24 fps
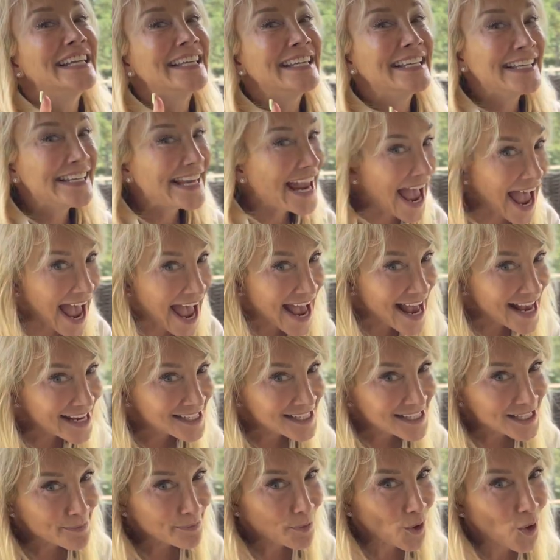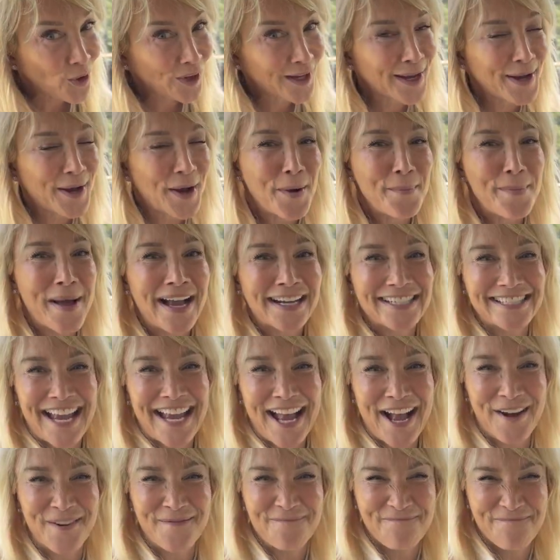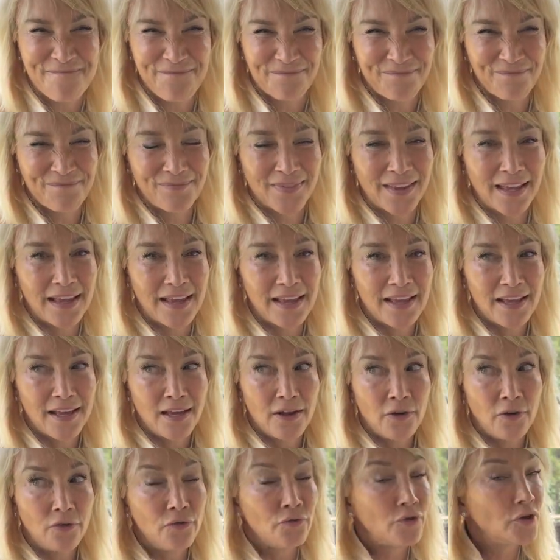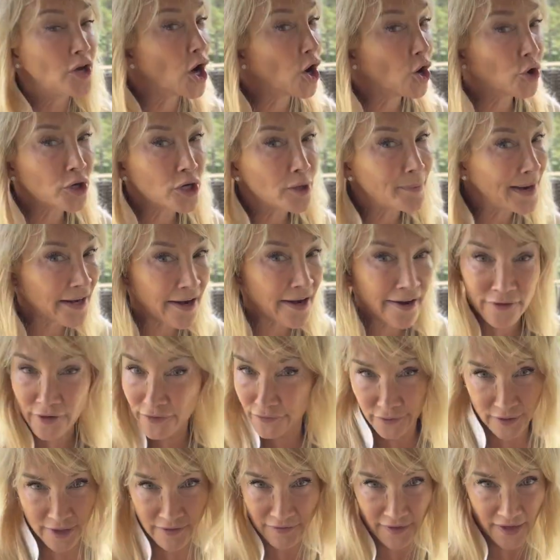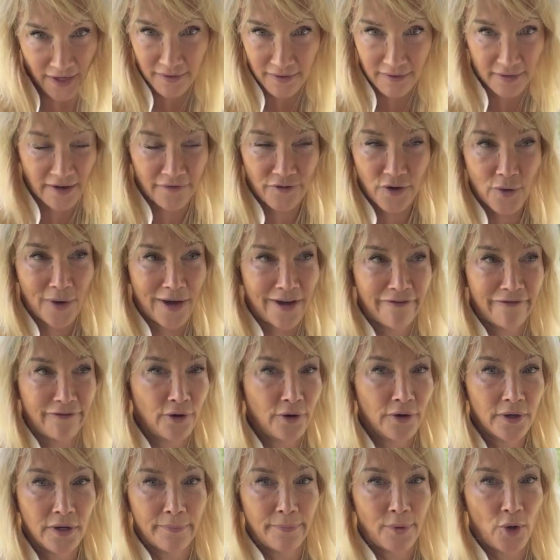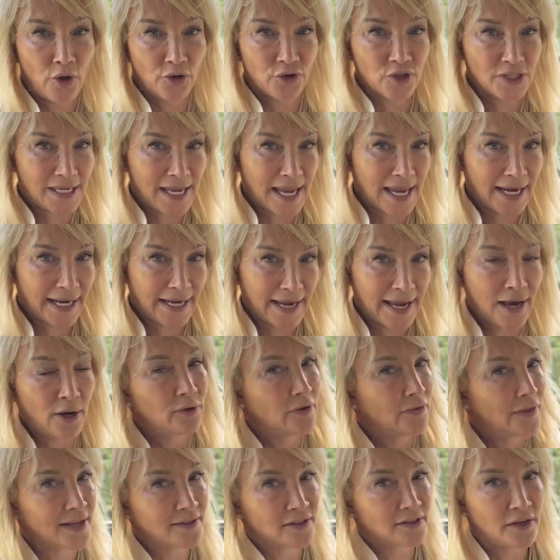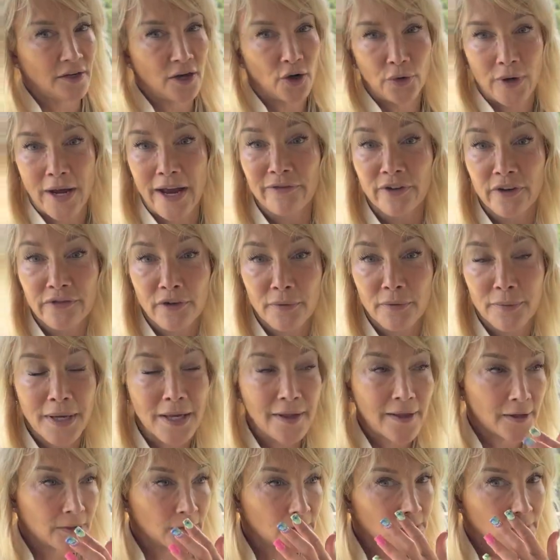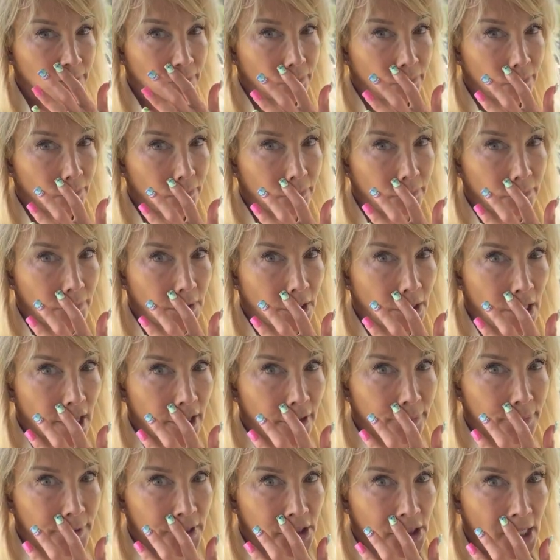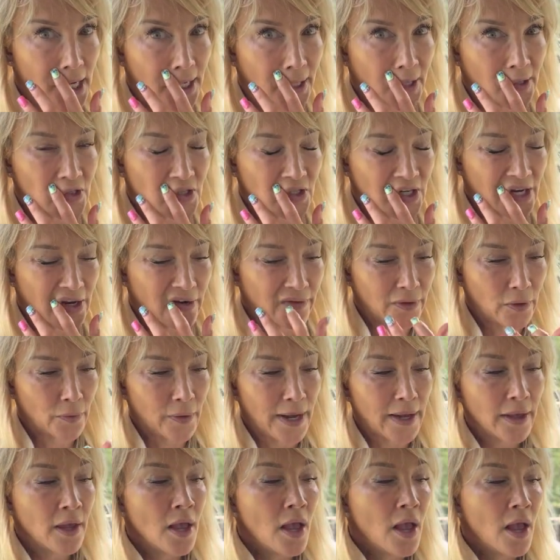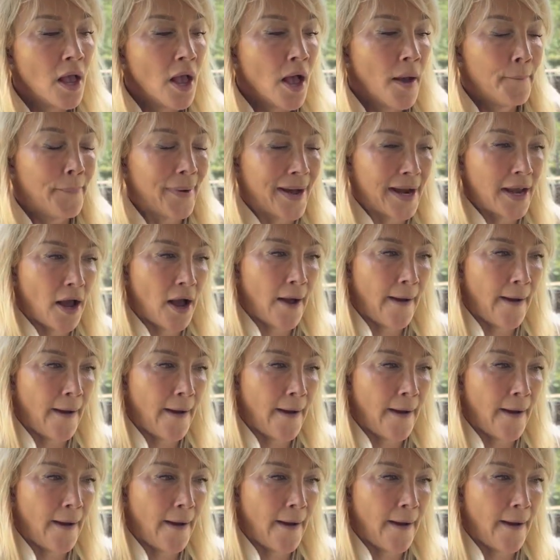Yes, the bowl can go back down. No, you may never free feed. If you have food in a bowl just hanging out, that's a no never for me. That's another mistake. I just gave it away. But